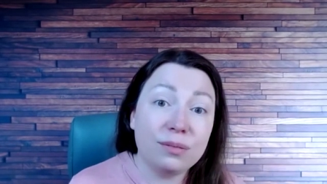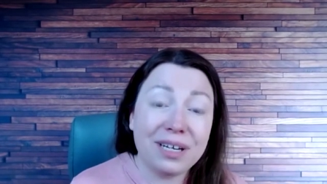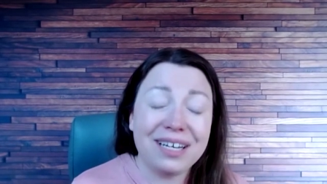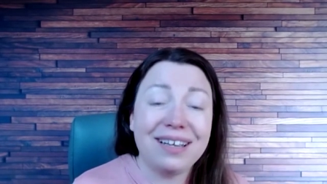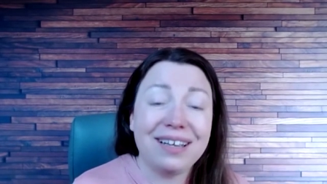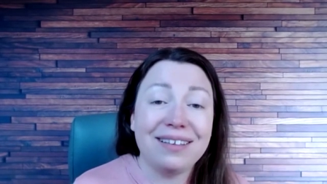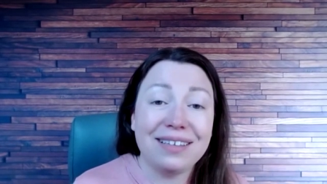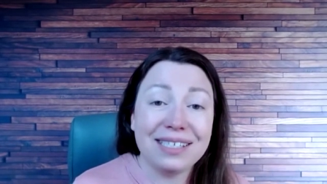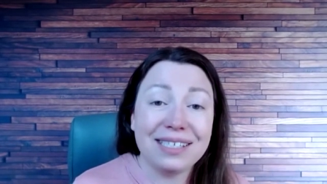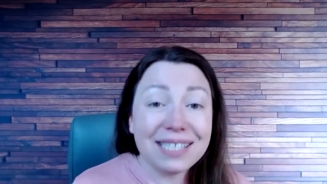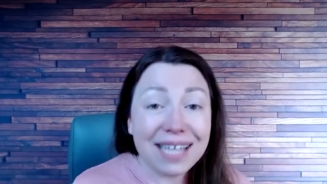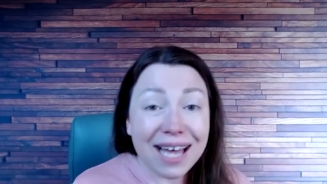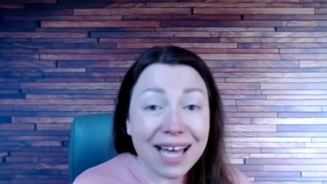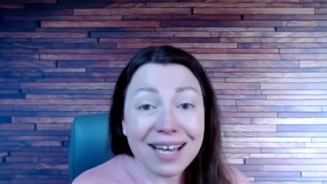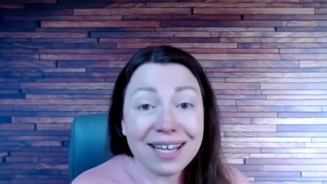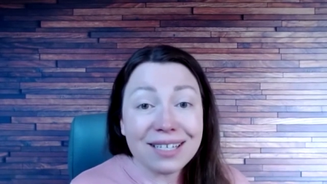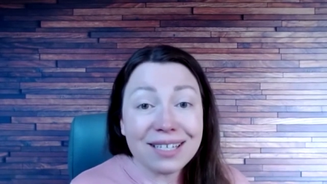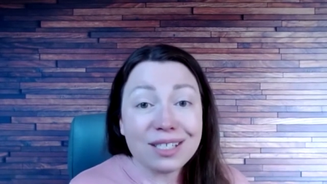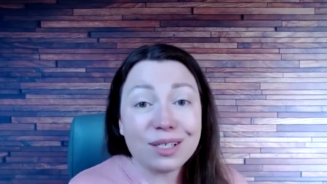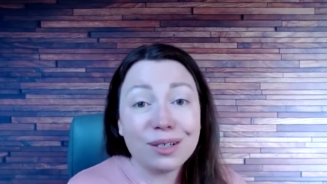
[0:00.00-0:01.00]
money on the
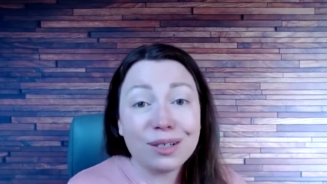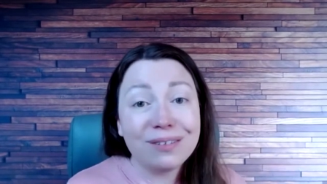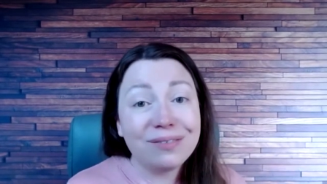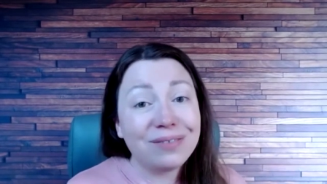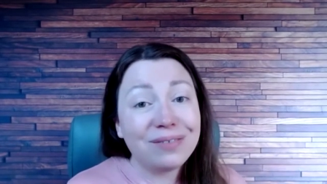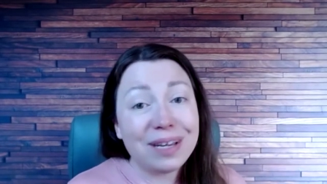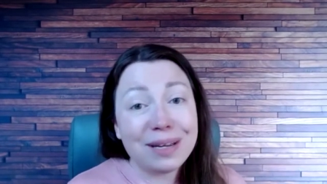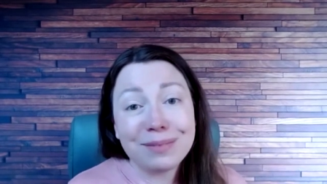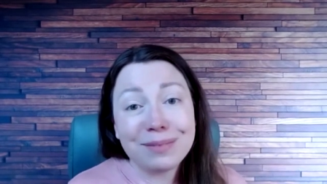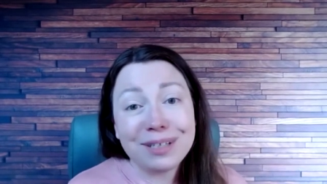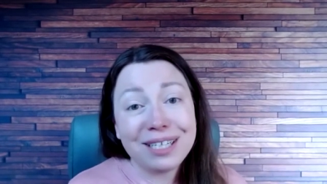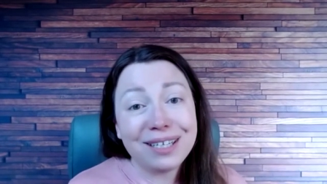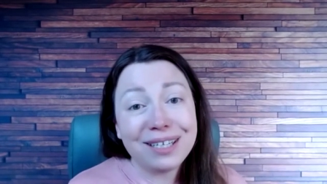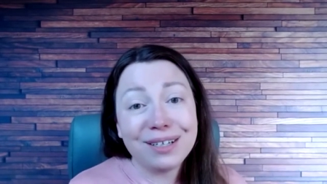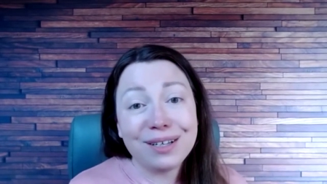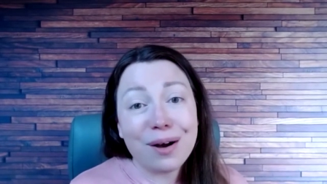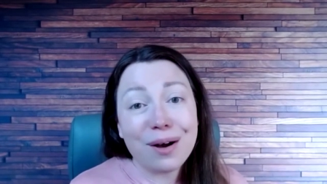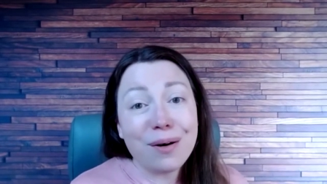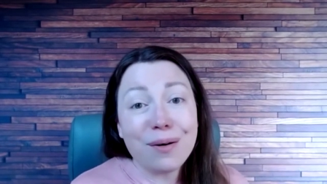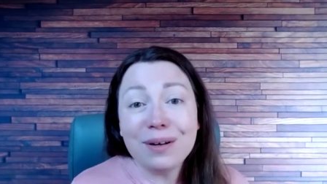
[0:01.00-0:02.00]
side so your family can
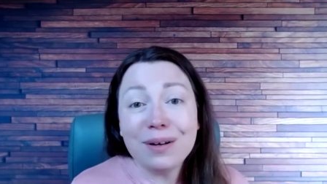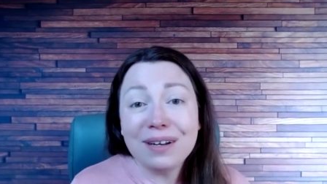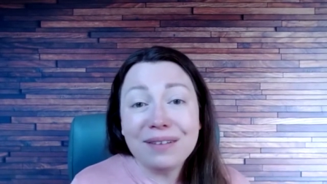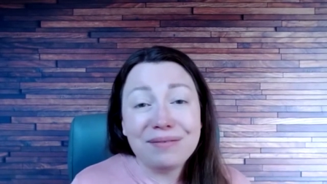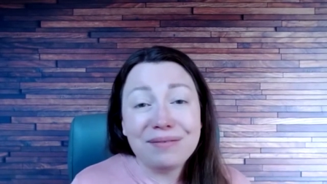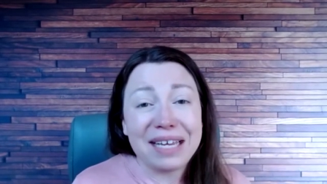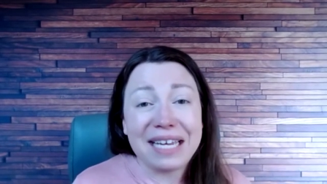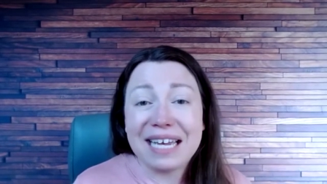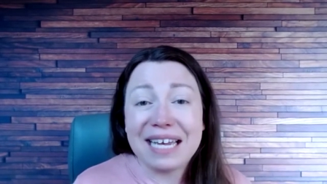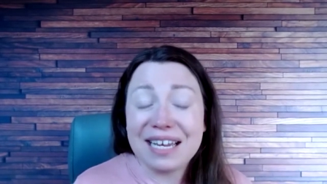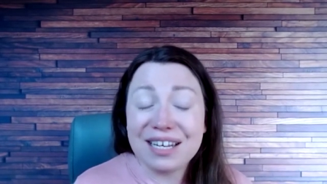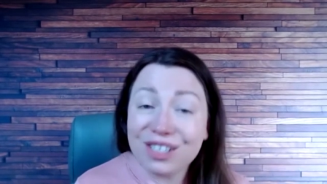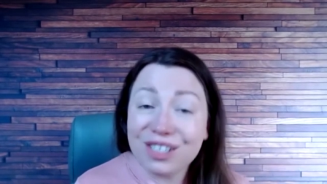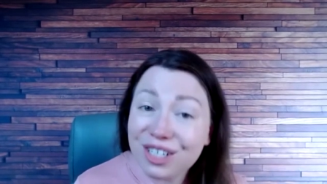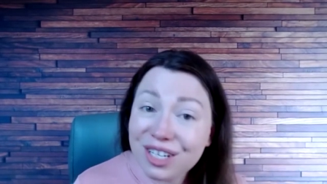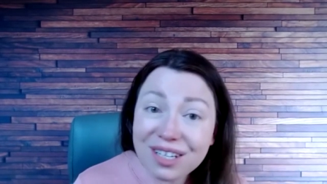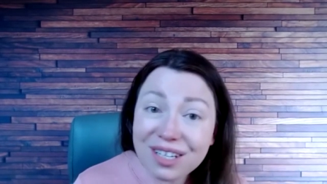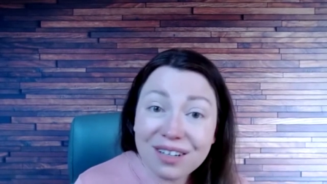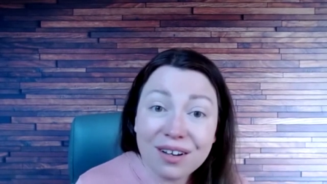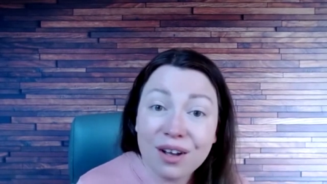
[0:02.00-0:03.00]
go on a
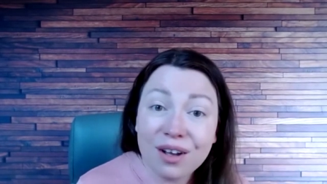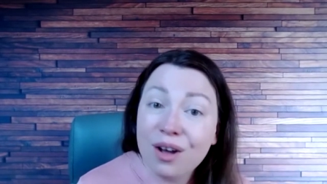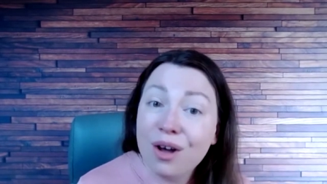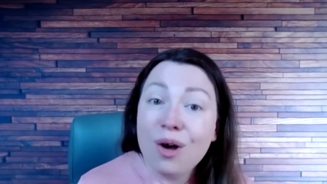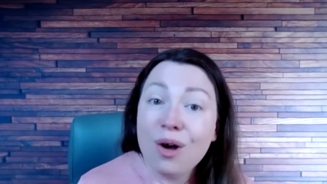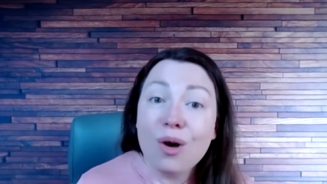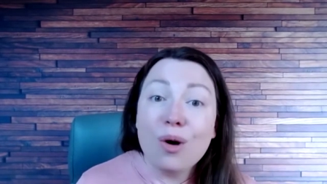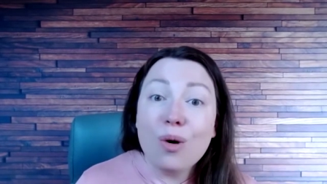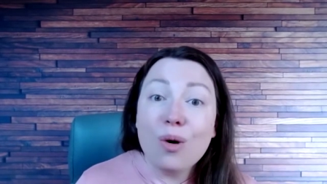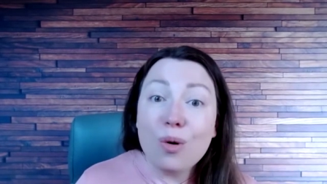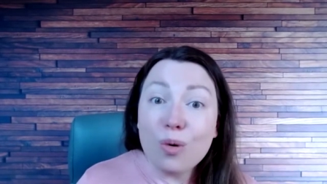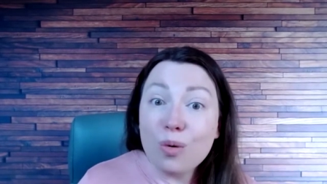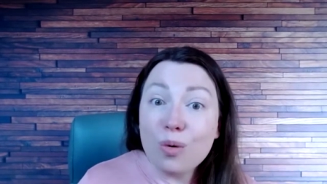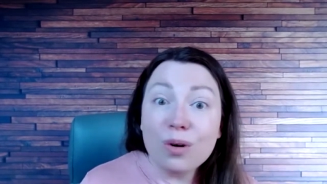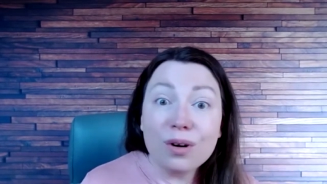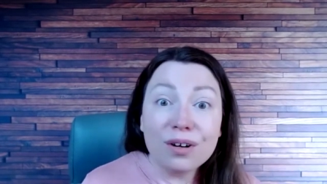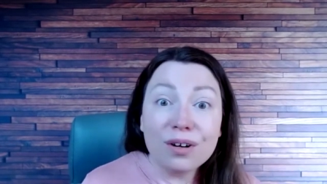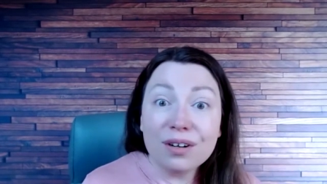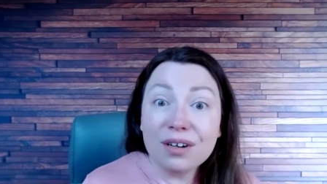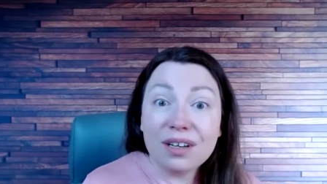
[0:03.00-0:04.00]
vacation,
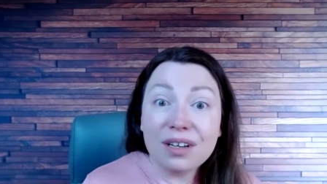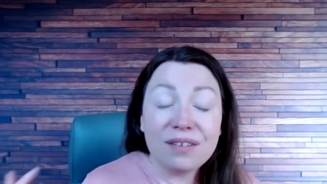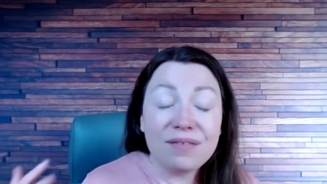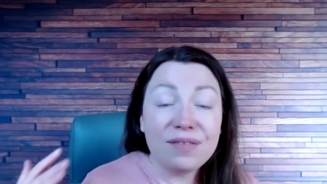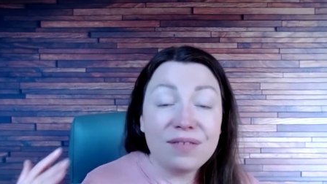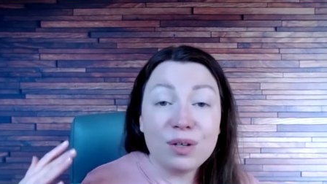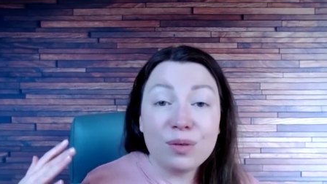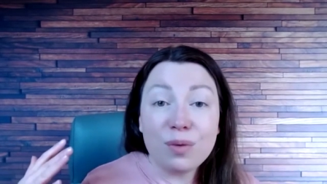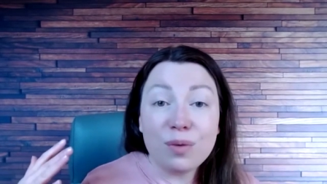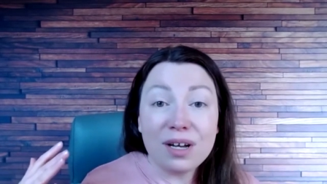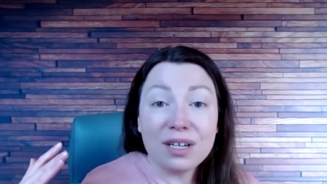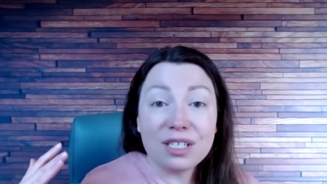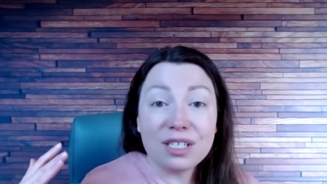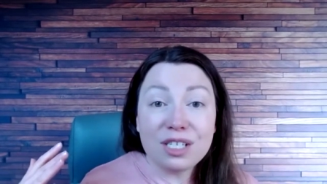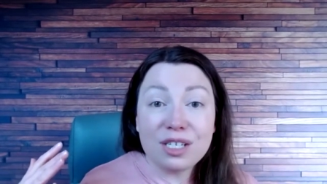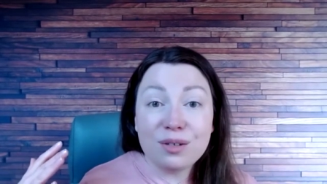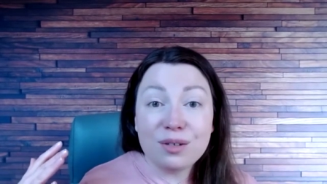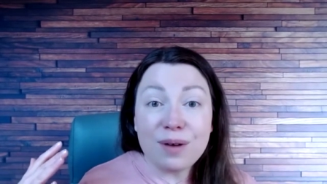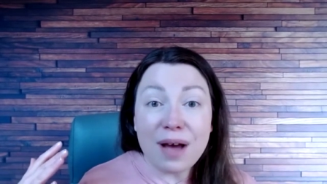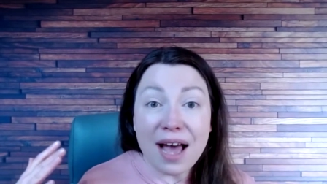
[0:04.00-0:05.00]
or if you want
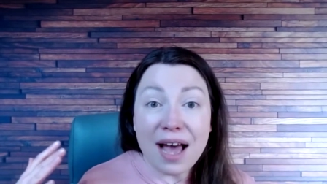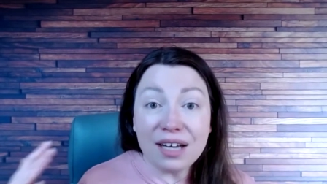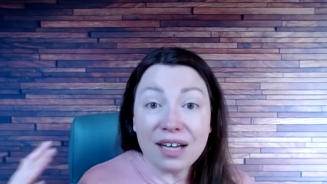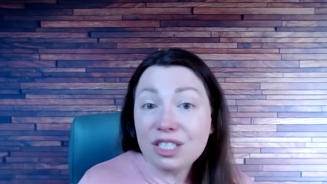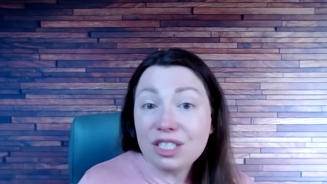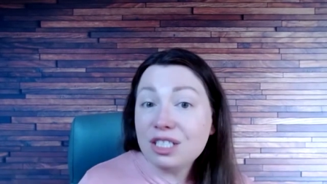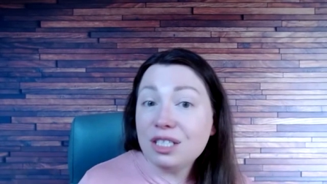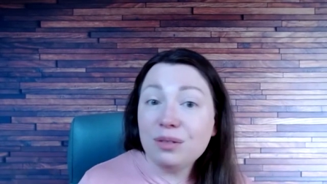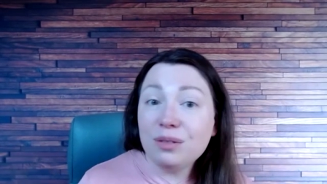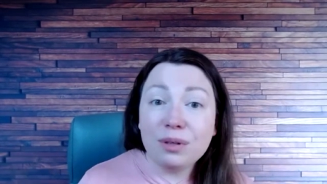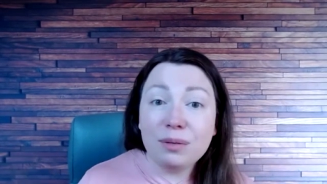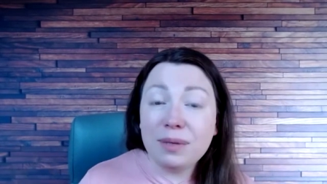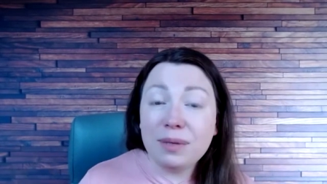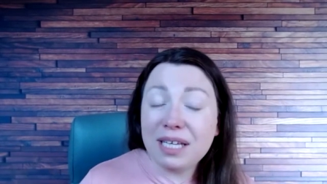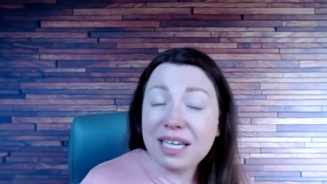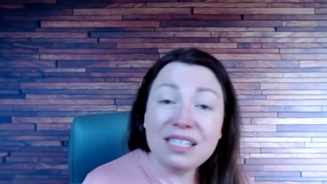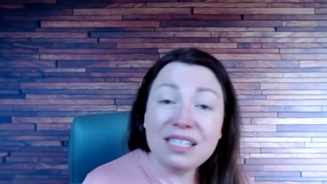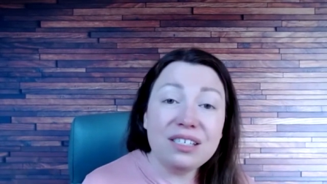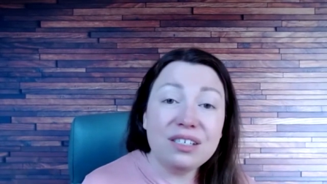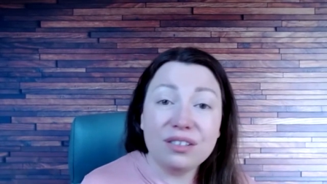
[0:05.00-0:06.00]
to actually
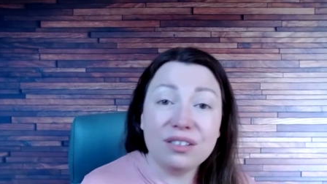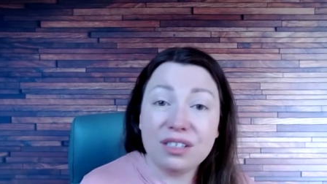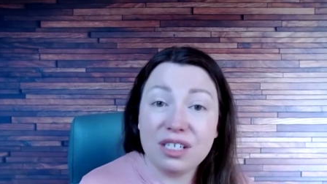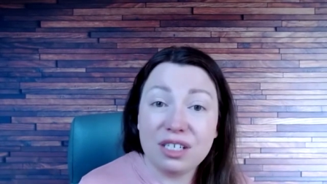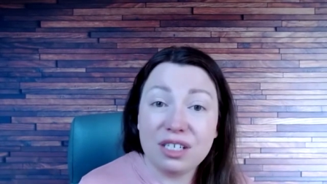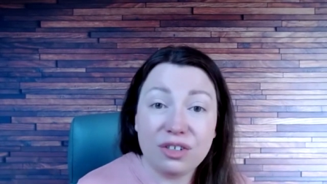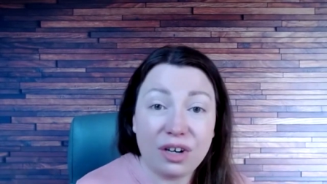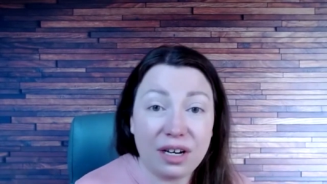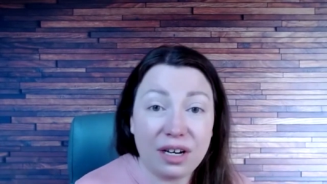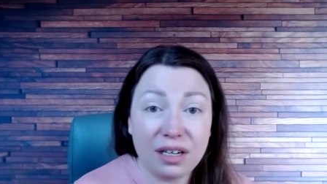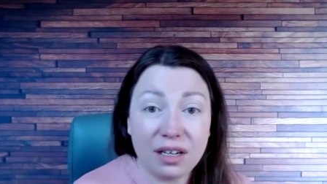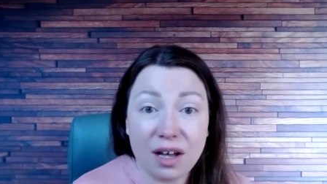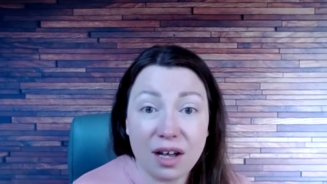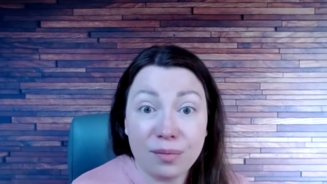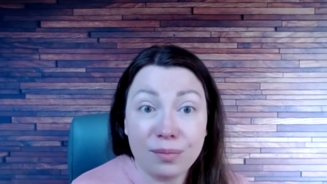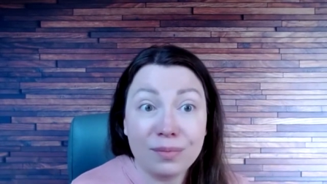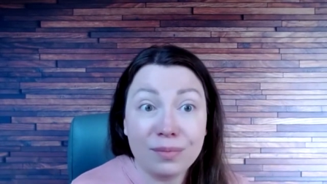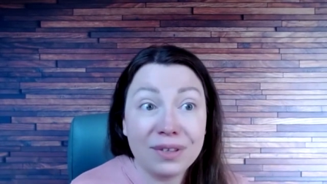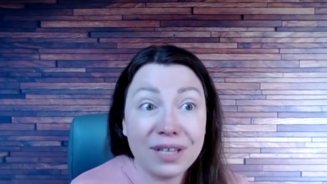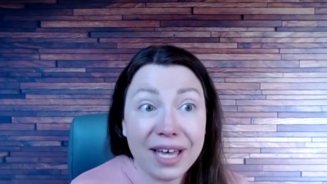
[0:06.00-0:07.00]
replace your teacher
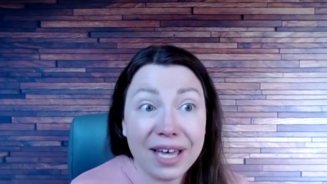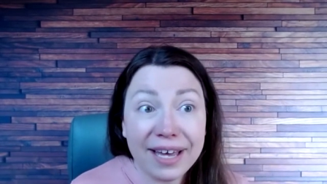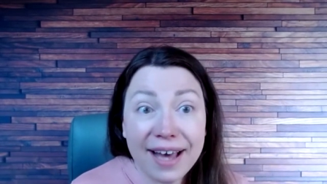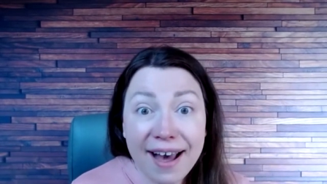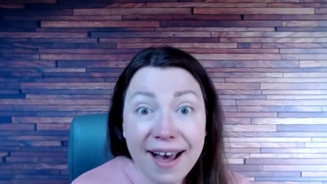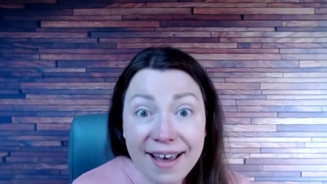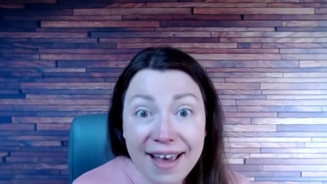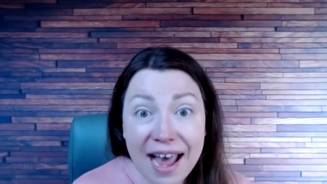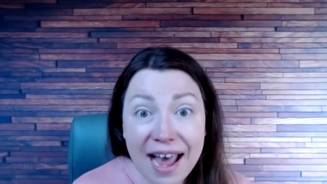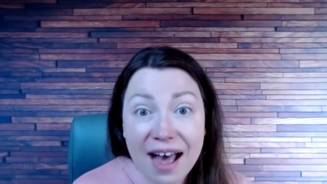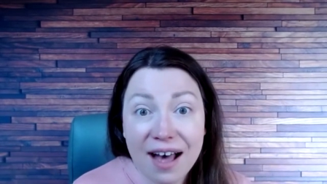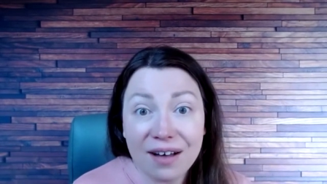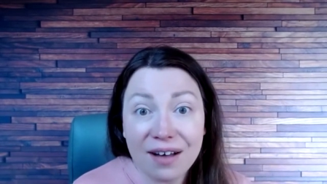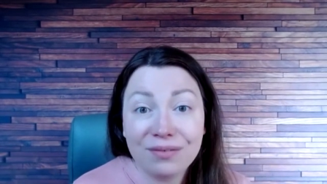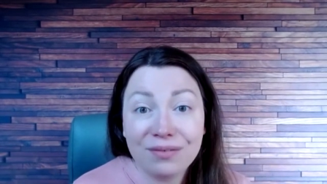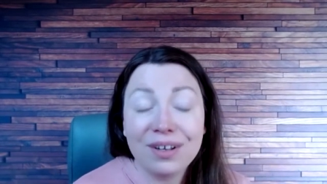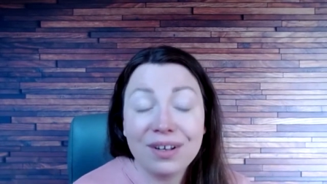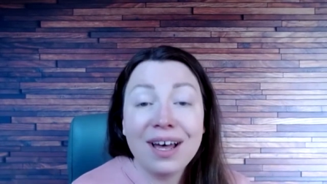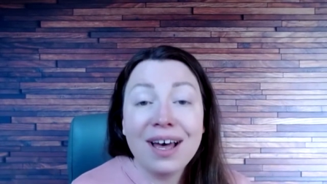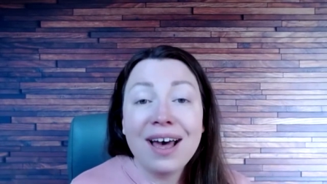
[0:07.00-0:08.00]
income like I have.